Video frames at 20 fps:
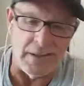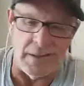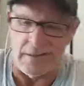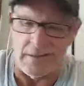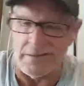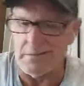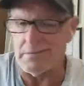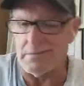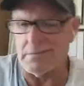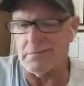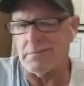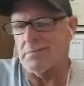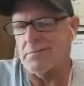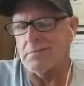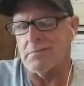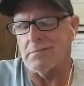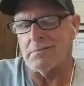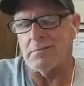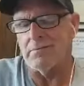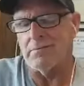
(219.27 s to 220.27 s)
HIIT
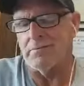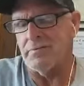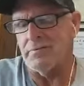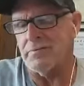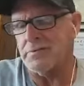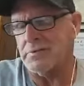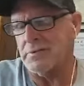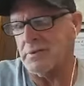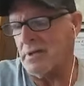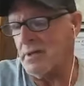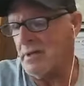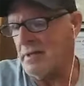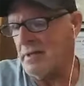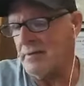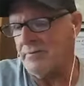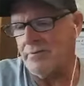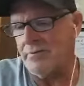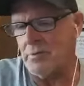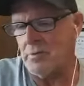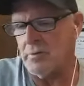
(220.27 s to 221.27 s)

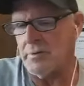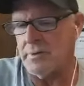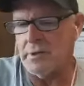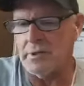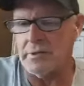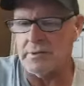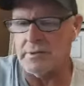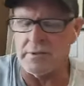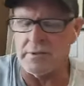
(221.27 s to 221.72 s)
stuff or this...